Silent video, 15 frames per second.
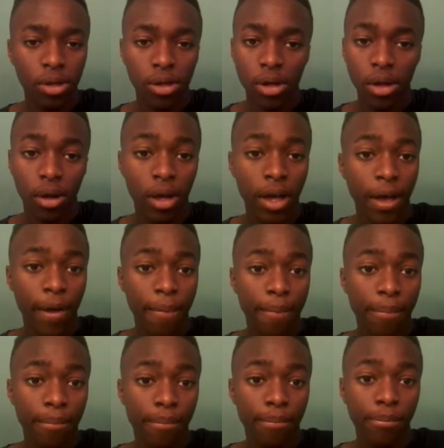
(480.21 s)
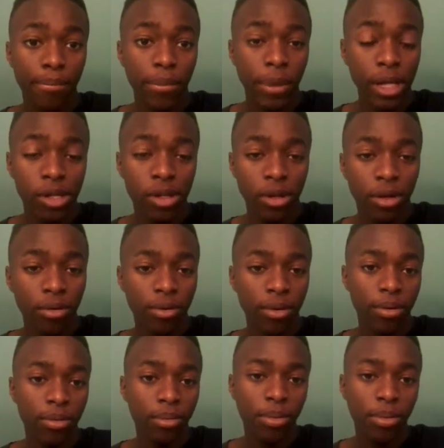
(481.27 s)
Chuck, they should have